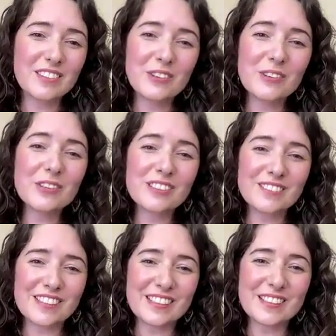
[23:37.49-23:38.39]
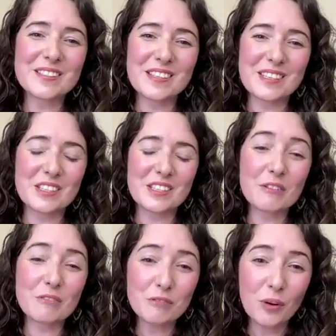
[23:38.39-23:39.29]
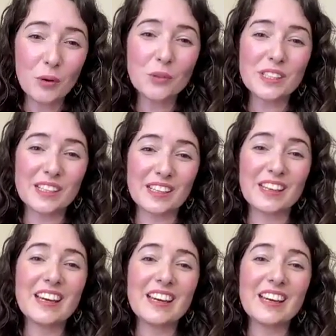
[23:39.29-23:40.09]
All of this is unfolding